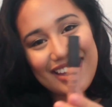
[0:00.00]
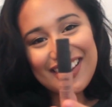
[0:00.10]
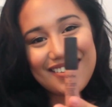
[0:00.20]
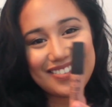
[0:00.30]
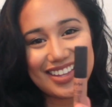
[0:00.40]

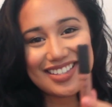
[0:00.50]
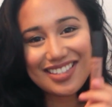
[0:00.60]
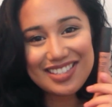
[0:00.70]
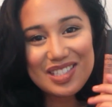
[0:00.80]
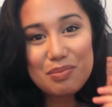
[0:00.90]
love this.
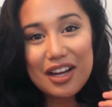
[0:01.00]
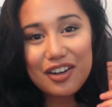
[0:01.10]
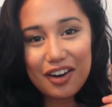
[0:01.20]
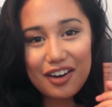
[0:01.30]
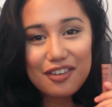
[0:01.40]
This is my
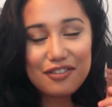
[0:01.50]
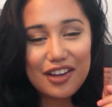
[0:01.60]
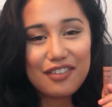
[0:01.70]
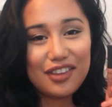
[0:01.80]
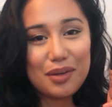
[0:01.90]
current
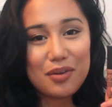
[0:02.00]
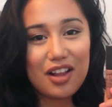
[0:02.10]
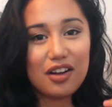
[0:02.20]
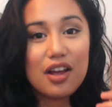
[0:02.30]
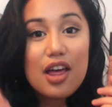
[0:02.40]
favorite lip
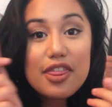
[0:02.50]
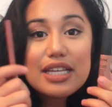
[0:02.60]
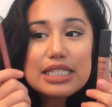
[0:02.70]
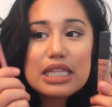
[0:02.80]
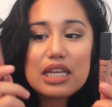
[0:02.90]
color.
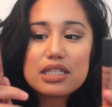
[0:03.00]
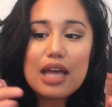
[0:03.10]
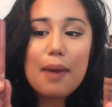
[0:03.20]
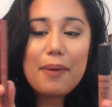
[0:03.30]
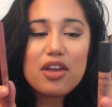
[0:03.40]
This and this,
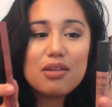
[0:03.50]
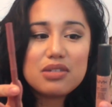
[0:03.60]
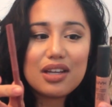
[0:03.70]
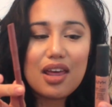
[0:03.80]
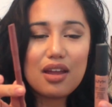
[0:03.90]
I pair them
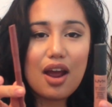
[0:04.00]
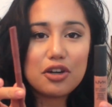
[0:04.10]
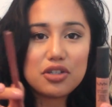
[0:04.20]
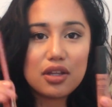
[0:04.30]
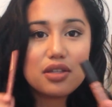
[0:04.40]
together
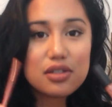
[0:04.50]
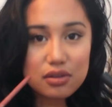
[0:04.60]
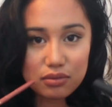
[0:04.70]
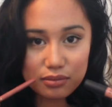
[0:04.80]
actually. This is